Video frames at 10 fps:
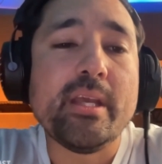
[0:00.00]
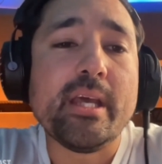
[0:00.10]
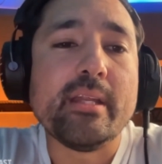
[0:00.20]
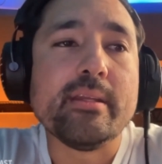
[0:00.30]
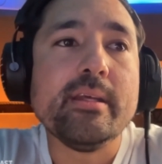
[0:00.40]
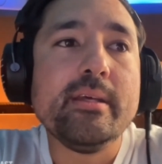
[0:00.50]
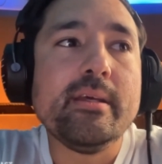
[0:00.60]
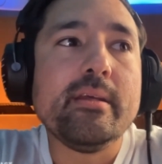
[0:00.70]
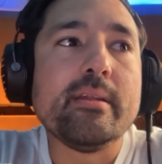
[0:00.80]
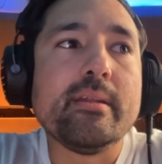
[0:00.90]
and
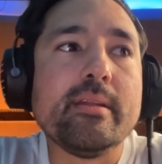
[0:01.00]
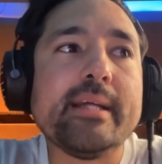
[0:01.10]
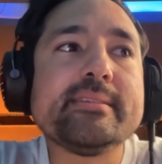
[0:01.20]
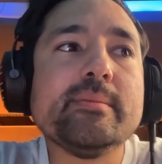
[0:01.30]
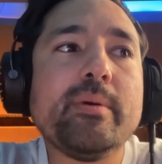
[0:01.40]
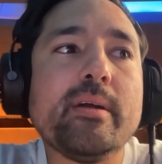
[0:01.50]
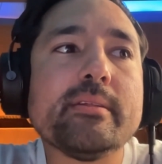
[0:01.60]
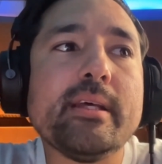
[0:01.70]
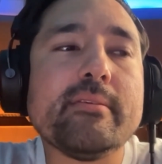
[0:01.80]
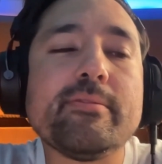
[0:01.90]
that's the
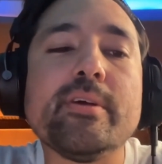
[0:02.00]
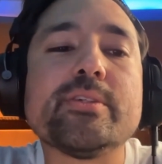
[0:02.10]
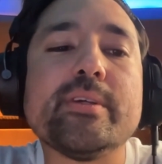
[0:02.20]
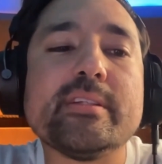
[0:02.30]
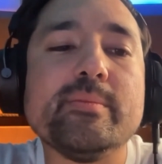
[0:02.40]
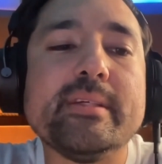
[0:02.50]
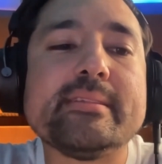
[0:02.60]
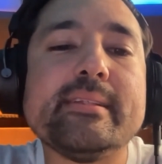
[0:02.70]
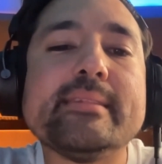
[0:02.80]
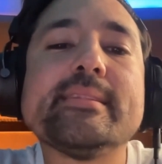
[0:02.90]
part that frustrates me,
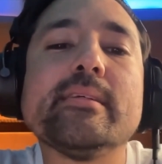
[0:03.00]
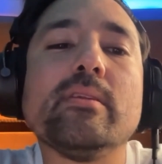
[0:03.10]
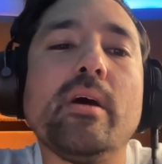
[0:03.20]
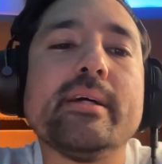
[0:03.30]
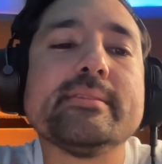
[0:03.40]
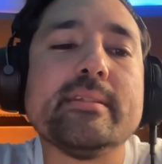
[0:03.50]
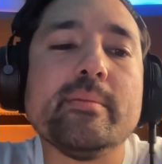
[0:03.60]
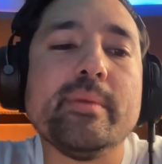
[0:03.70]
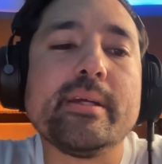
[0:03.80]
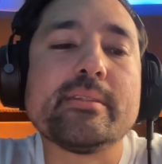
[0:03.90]
is things get lost in the
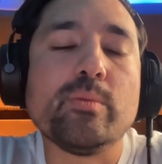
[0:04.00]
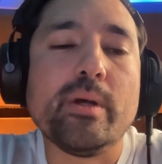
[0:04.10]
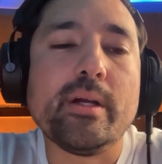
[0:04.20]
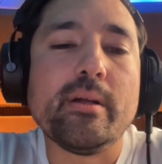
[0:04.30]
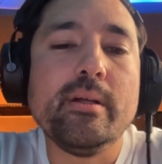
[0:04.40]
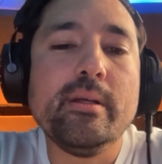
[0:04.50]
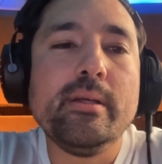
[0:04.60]
mix, where